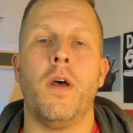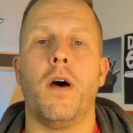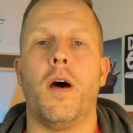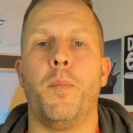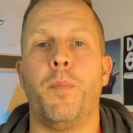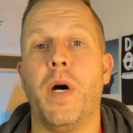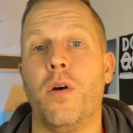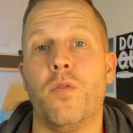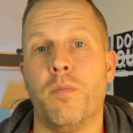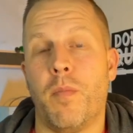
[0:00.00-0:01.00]

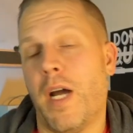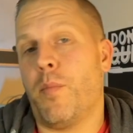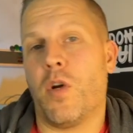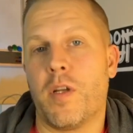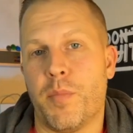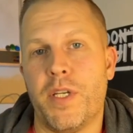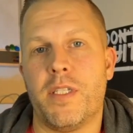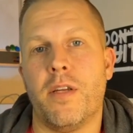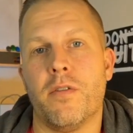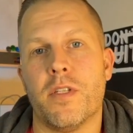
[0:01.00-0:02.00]
about my marketplace
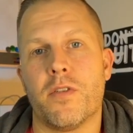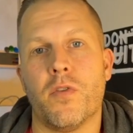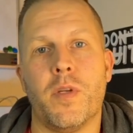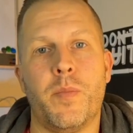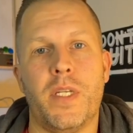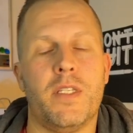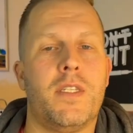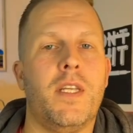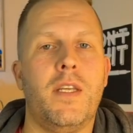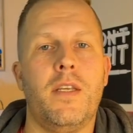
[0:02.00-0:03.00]
here in Surrey,
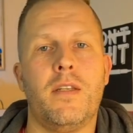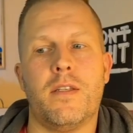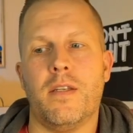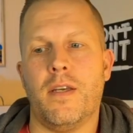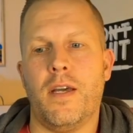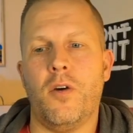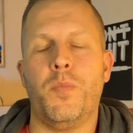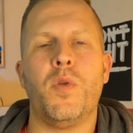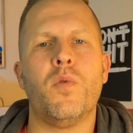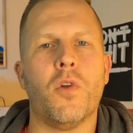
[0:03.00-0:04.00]
BC to
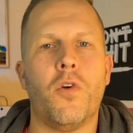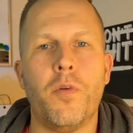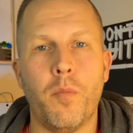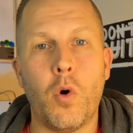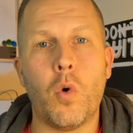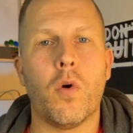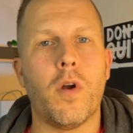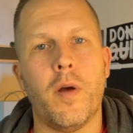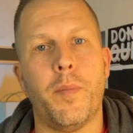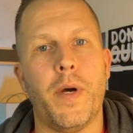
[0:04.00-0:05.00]
help you learn more
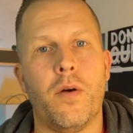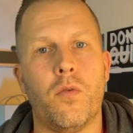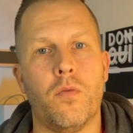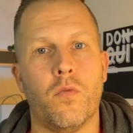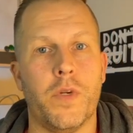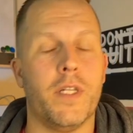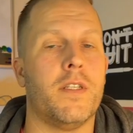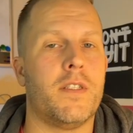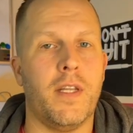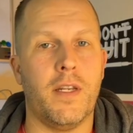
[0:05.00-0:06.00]
about real
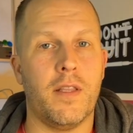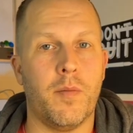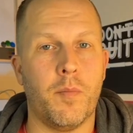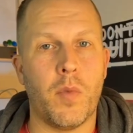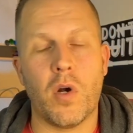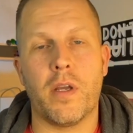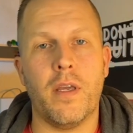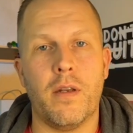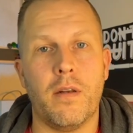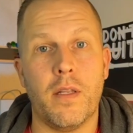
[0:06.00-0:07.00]
estate in the
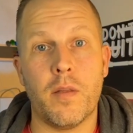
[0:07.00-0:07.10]
market and in the